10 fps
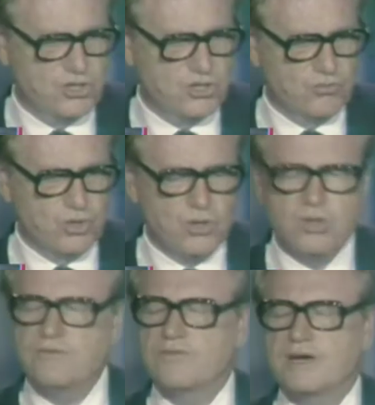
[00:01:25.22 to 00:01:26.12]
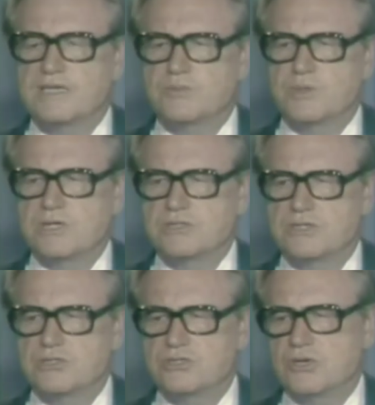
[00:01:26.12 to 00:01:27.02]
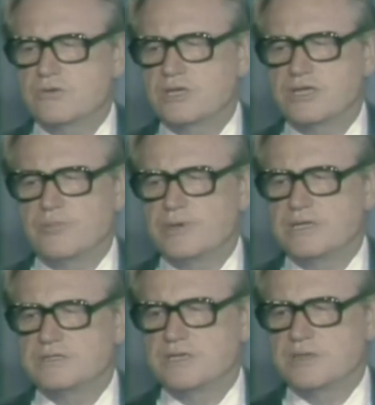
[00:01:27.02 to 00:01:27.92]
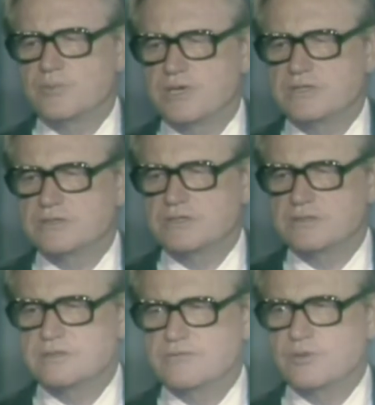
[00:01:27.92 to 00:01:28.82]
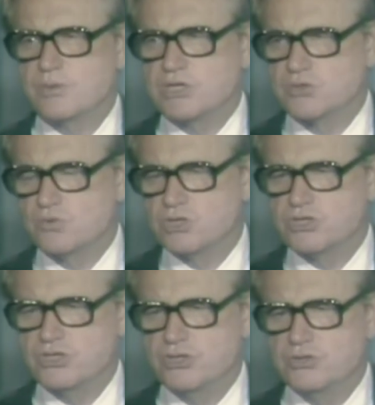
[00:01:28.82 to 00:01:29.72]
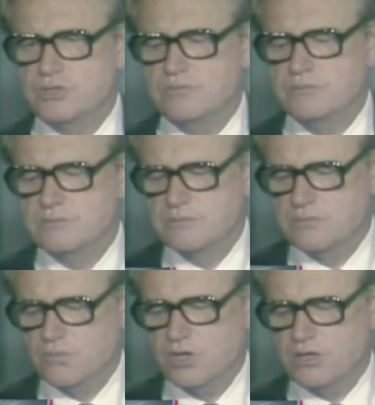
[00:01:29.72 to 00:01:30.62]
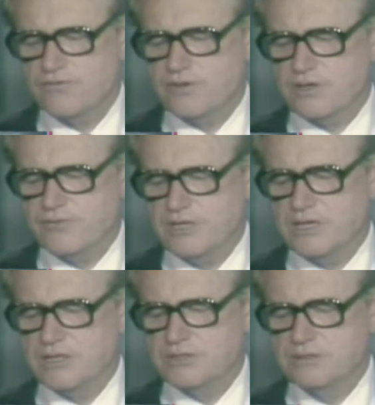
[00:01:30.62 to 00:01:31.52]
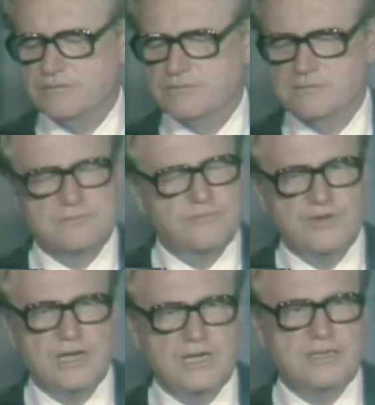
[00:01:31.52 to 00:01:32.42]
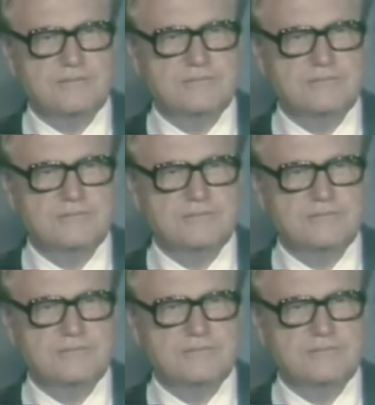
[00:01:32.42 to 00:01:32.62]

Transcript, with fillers: The role of a vice president totally depends on the president. If the president wants to use him, wonderful. If he doesn't, fine.